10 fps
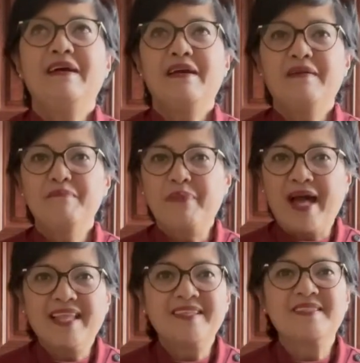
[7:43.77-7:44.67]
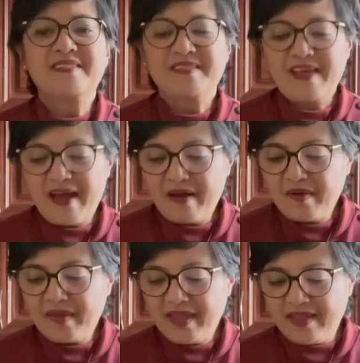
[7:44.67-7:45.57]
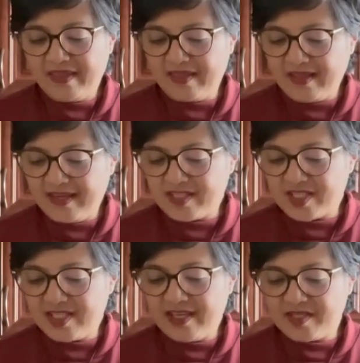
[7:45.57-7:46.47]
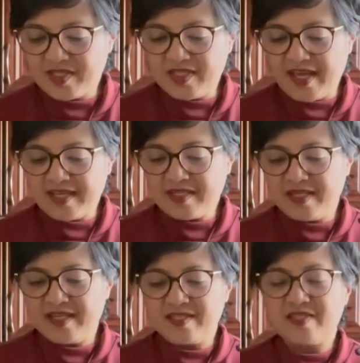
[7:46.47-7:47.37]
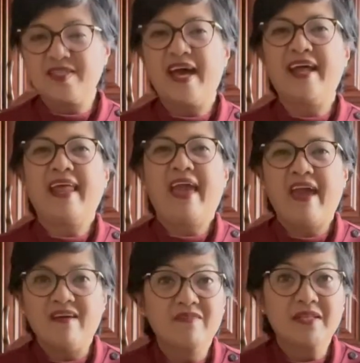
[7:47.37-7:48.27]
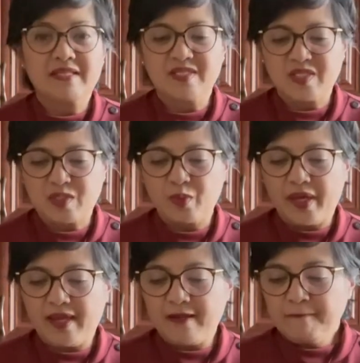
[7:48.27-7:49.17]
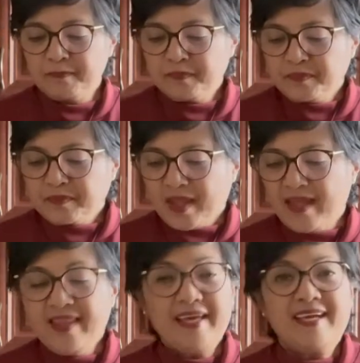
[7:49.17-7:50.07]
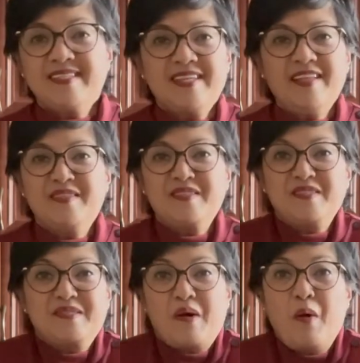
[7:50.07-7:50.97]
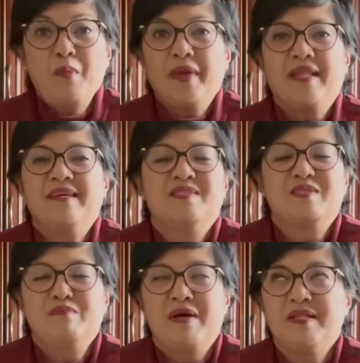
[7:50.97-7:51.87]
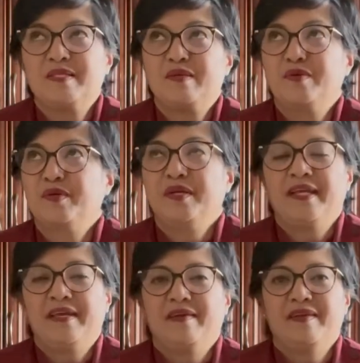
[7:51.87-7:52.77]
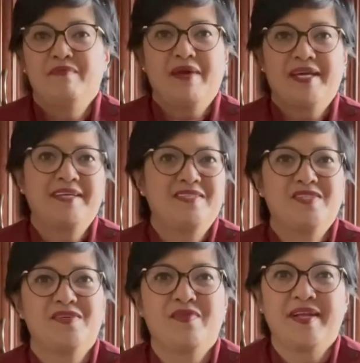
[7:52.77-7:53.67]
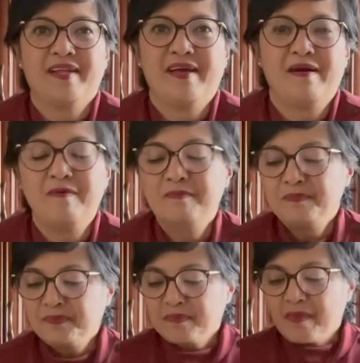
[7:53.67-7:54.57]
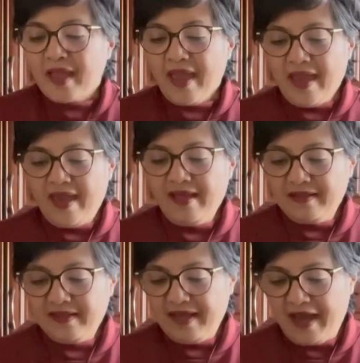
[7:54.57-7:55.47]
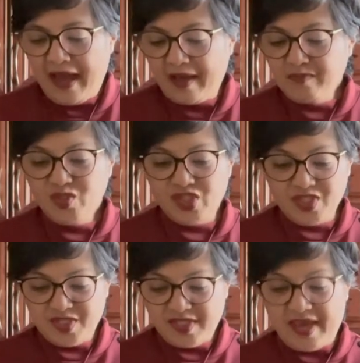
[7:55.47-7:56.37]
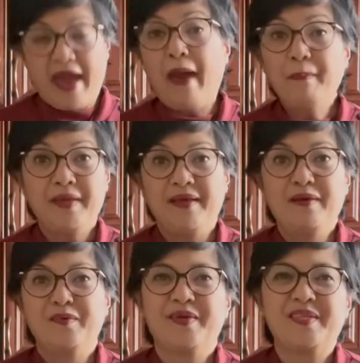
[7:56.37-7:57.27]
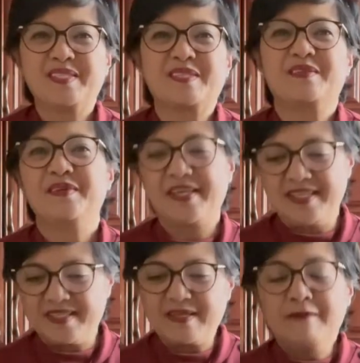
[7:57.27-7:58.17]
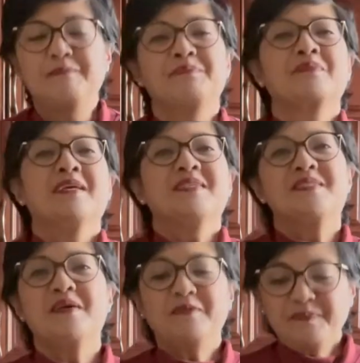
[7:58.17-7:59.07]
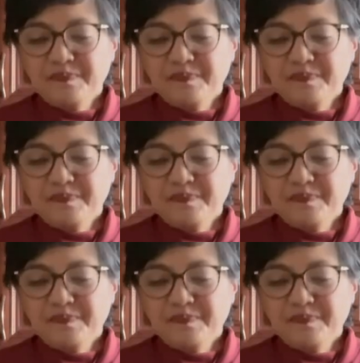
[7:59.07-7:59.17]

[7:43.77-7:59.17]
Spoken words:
balances out, and it's nice that it's not heavily sweet. And like I said, this is homemade. It smells so good here in my kitchen right now, and I'm just happy with these cookies. So